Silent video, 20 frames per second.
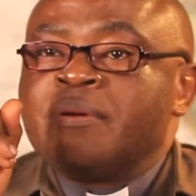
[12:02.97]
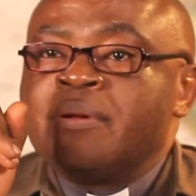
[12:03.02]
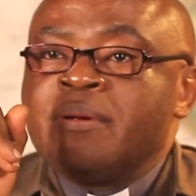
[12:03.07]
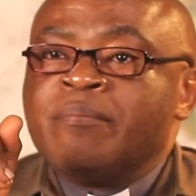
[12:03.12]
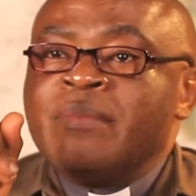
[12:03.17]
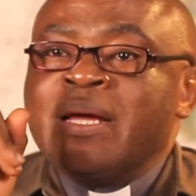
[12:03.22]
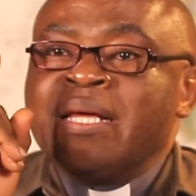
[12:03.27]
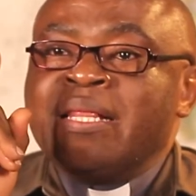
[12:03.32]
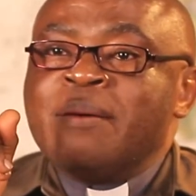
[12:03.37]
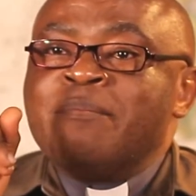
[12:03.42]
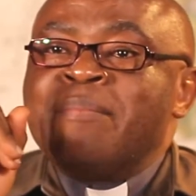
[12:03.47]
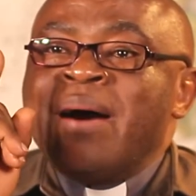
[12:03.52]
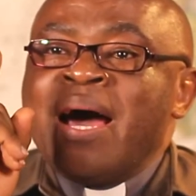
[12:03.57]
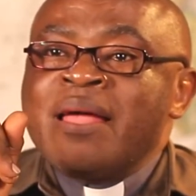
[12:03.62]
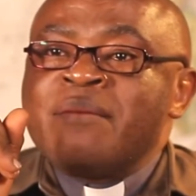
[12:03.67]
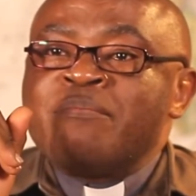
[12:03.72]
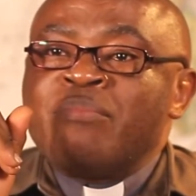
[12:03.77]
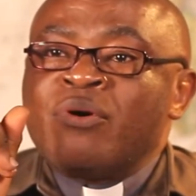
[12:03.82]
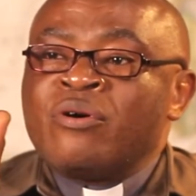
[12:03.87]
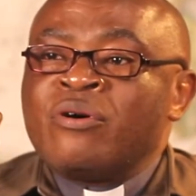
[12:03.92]
may the
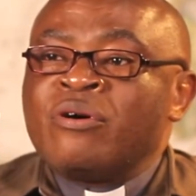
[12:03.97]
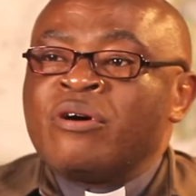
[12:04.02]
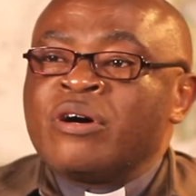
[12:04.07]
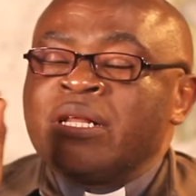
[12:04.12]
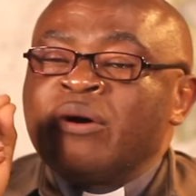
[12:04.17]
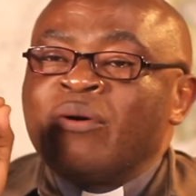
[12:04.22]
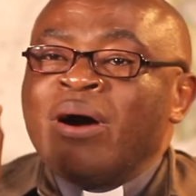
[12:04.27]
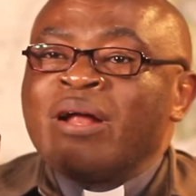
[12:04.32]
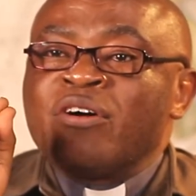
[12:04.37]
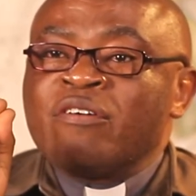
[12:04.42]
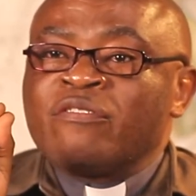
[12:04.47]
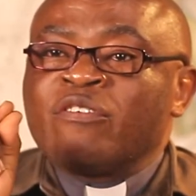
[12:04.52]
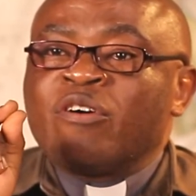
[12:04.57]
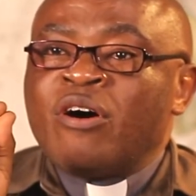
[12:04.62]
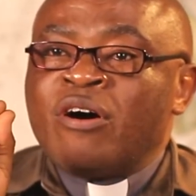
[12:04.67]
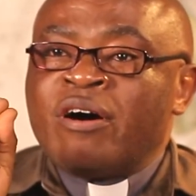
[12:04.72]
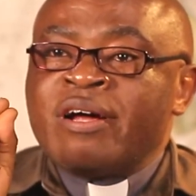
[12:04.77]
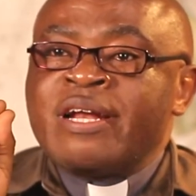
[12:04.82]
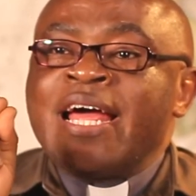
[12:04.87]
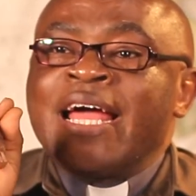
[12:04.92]
Bible, the word of
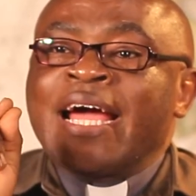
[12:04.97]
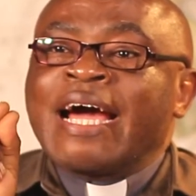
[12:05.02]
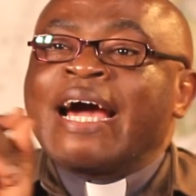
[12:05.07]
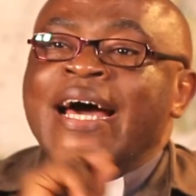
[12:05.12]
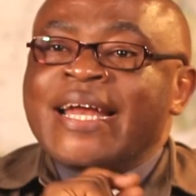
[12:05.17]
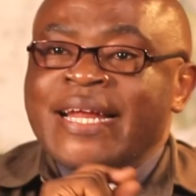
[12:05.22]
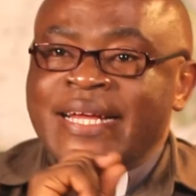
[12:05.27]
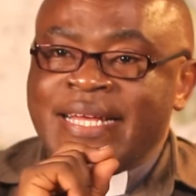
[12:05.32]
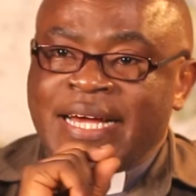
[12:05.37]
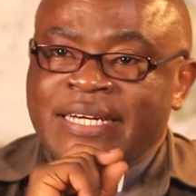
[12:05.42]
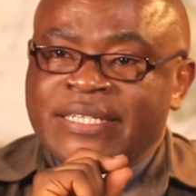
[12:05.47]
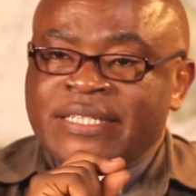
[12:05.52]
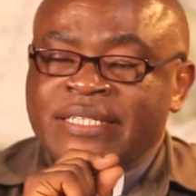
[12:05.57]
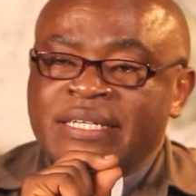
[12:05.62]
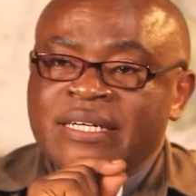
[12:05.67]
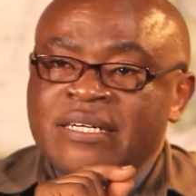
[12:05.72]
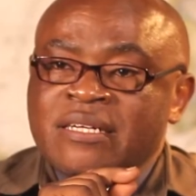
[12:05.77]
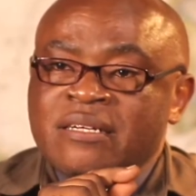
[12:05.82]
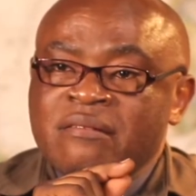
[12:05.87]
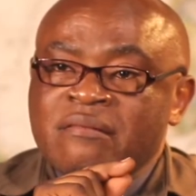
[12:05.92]
God, encourage us.